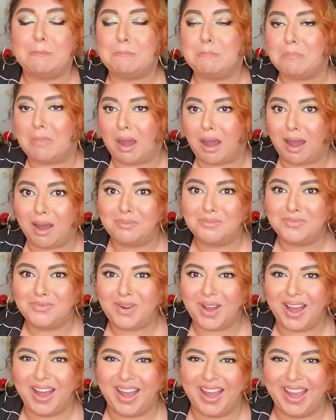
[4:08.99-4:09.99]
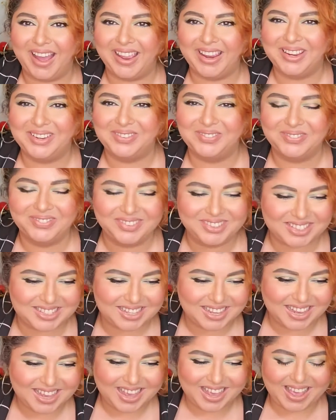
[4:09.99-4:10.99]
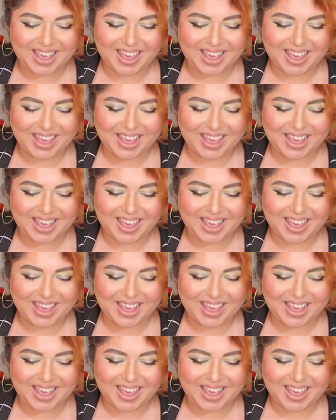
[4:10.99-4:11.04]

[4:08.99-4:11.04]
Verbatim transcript: mom vibes.